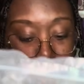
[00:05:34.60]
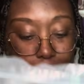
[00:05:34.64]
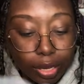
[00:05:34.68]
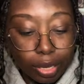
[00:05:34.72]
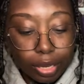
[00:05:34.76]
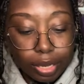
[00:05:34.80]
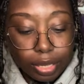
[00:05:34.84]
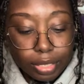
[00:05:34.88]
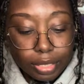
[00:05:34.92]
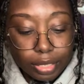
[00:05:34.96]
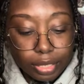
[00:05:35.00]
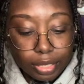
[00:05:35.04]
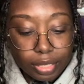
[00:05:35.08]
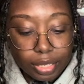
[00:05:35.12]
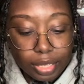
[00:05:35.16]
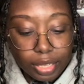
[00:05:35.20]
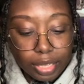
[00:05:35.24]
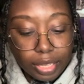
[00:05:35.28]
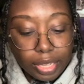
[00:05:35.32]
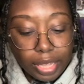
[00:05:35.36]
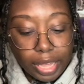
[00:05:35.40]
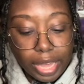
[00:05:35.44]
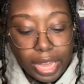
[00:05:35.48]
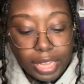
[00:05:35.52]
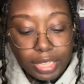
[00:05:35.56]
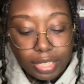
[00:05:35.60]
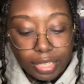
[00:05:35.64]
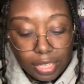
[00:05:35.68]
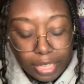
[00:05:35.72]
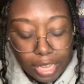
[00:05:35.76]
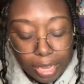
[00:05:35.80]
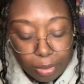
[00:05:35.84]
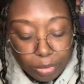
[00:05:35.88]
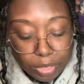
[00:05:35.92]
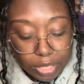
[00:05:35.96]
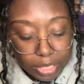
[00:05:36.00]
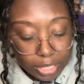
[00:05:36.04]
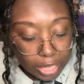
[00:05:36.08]
cut, as in
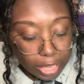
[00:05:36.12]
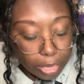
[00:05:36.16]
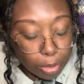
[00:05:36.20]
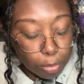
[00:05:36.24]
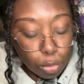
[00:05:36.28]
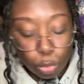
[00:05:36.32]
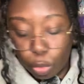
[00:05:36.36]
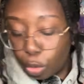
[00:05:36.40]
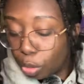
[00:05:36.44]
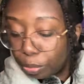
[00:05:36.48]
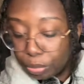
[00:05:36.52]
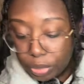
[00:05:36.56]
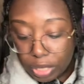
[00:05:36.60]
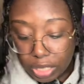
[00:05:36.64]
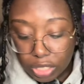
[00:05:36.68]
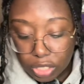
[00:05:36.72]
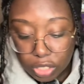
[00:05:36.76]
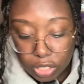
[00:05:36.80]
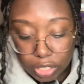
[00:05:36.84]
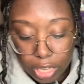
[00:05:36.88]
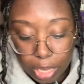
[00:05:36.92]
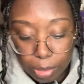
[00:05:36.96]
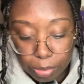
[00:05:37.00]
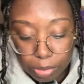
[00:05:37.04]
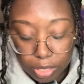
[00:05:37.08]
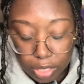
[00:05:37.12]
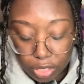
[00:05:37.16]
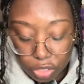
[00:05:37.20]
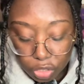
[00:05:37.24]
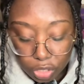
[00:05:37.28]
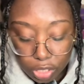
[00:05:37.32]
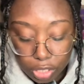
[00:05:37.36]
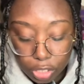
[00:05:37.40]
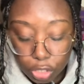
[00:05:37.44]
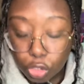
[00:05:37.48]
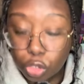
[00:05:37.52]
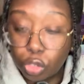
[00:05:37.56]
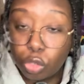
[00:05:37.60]
I'm seeing more piece shapes than
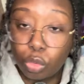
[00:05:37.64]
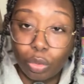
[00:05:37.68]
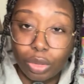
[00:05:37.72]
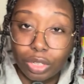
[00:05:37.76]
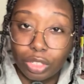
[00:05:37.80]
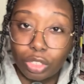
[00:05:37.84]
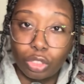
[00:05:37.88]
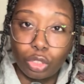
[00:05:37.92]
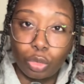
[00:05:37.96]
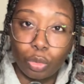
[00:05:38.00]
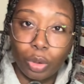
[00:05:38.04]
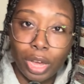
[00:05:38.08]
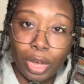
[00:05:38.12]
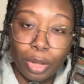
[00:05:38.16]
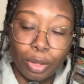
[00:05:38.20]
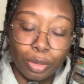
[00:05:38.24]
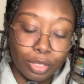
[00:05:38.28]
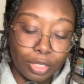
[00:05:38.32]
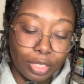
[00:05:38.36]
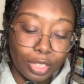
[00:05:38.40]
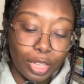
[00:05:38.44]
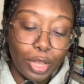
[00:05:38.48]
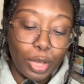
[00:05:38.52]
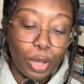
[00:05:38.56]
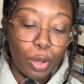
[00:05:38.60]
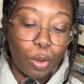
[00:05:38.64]
just 2 ins and 2 outs,